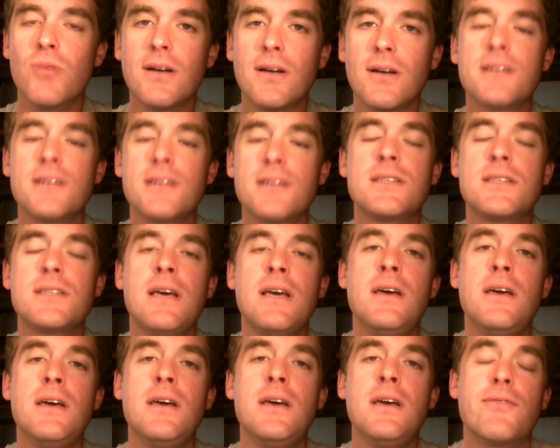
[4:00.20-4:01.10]
loss,
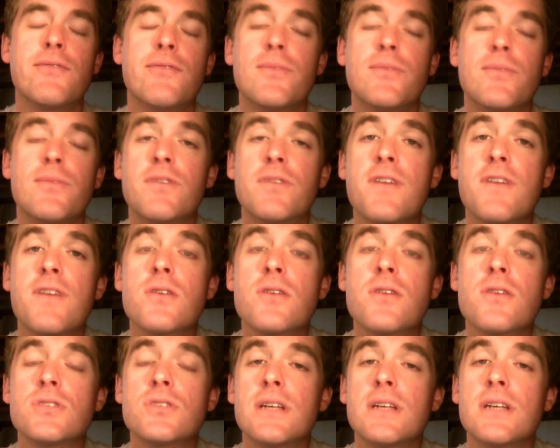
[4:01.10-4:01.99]
and from the
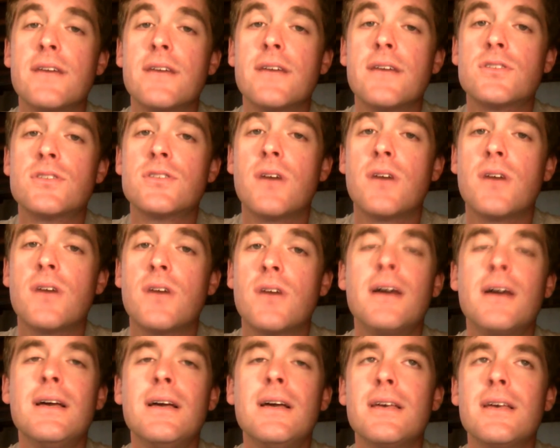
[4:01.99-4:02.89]
figures that I saw,
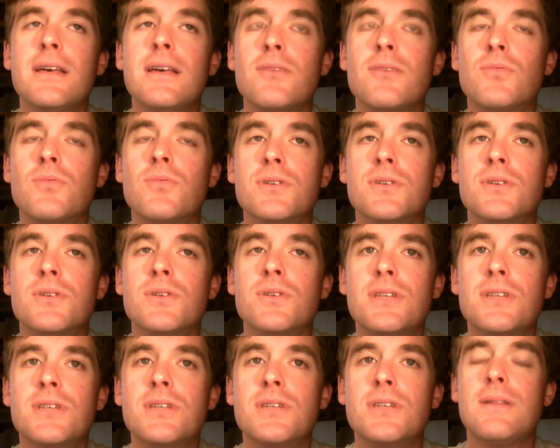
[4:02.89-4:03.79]
it
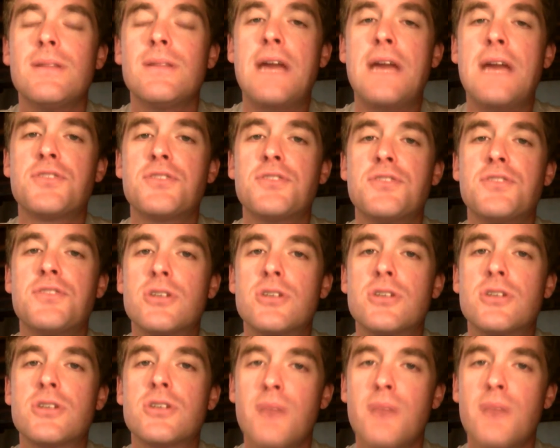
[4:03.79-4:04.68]
was not so much
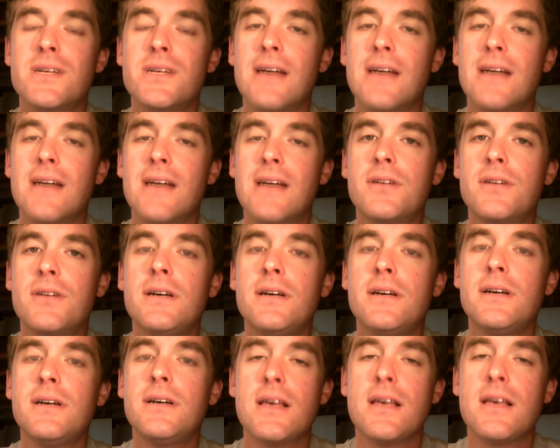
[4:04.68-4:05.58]
an up and down
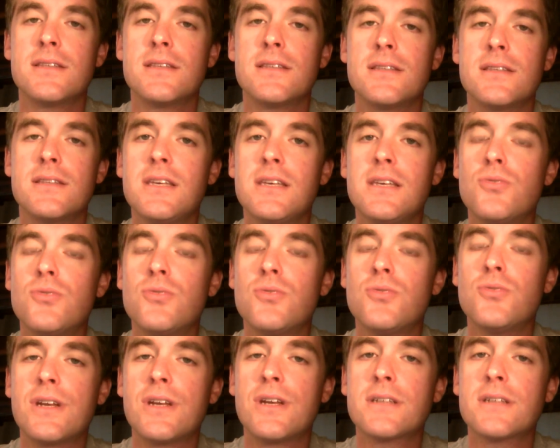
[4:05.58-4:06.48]
as the
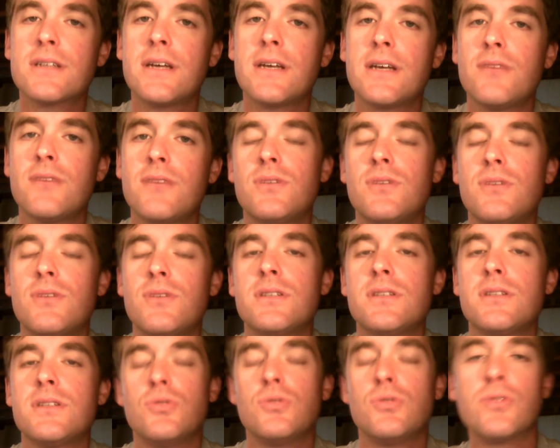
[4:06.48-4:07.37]
ketogenic diet
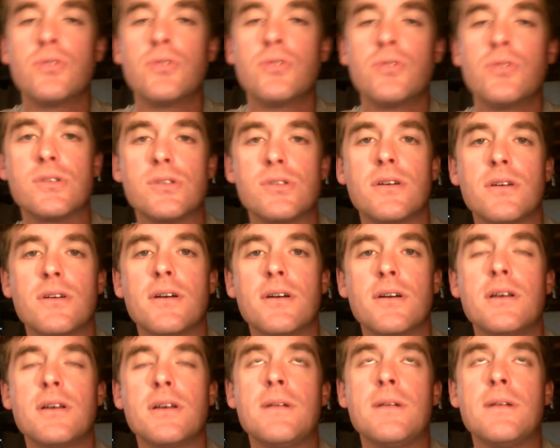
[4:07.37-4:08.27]
was. There was a
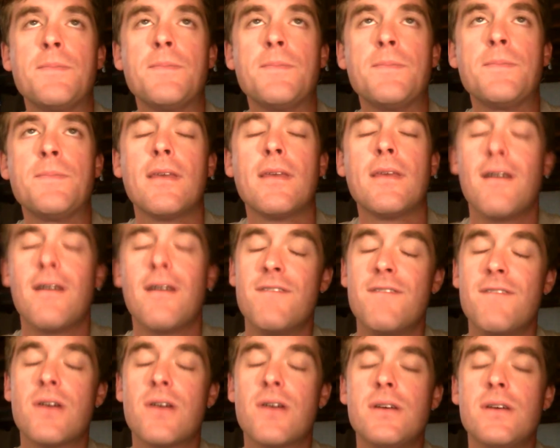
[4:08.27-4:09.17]

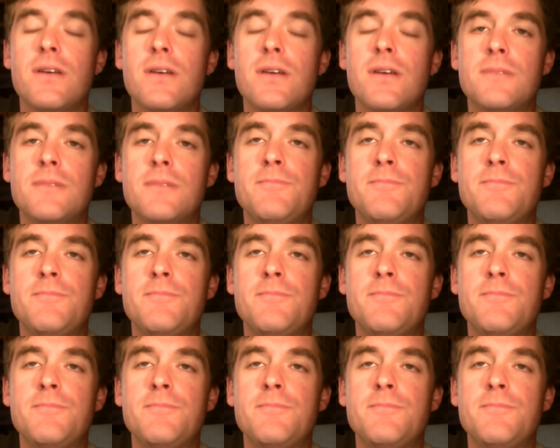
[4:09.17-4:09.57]
very